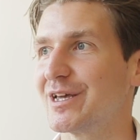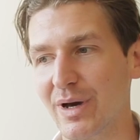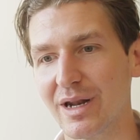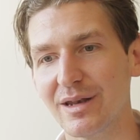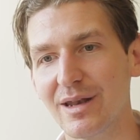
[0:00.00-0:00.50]

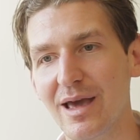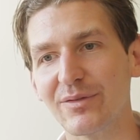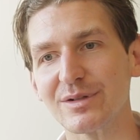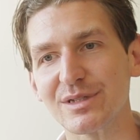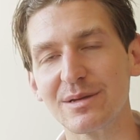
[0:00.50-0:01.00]
But it
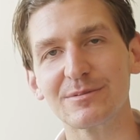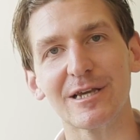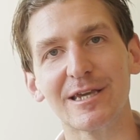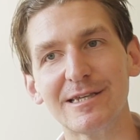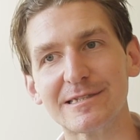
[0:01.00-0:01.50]
never seems
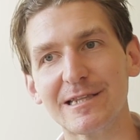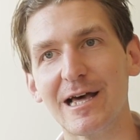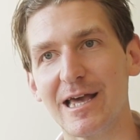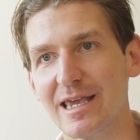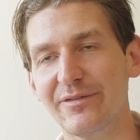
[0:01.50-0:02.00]
like he's
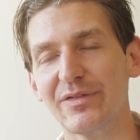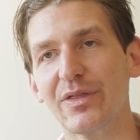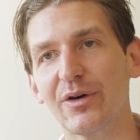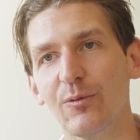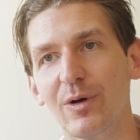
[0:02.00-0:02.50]
lying, even
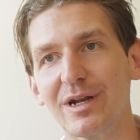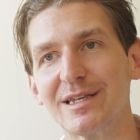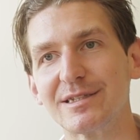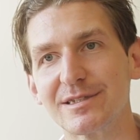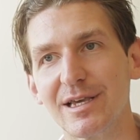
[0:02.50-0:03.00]
though what
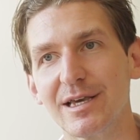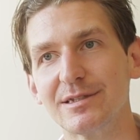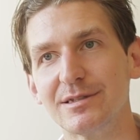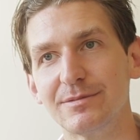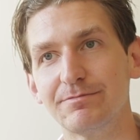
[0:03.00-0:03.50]
he
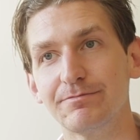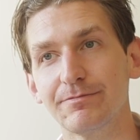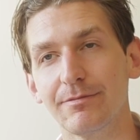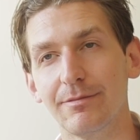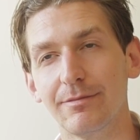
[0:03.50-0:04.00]
says
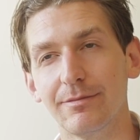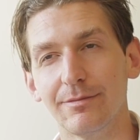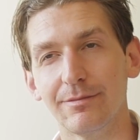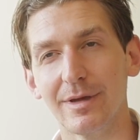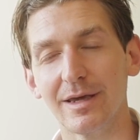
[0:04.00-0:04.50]

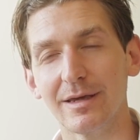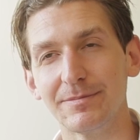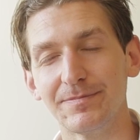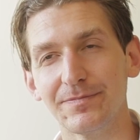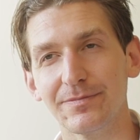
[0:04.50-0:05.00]
may
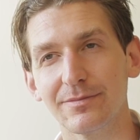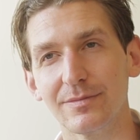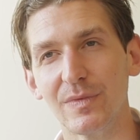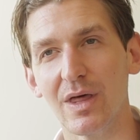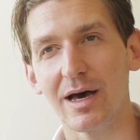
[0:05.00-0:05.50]

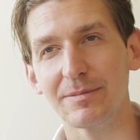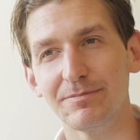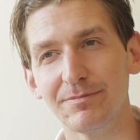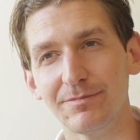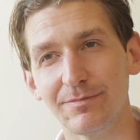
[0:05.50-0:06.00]
not
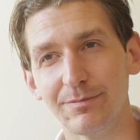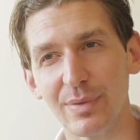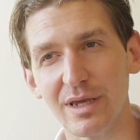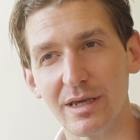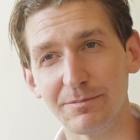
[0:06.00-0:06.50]

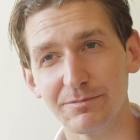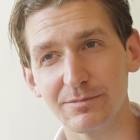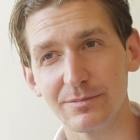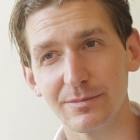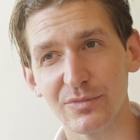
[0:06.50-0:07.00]
be
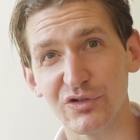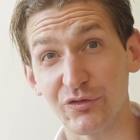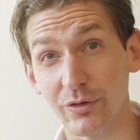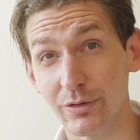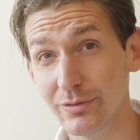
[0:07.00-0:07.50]

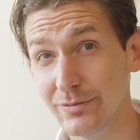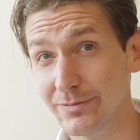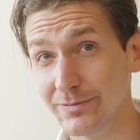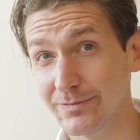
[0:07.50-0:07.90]
true.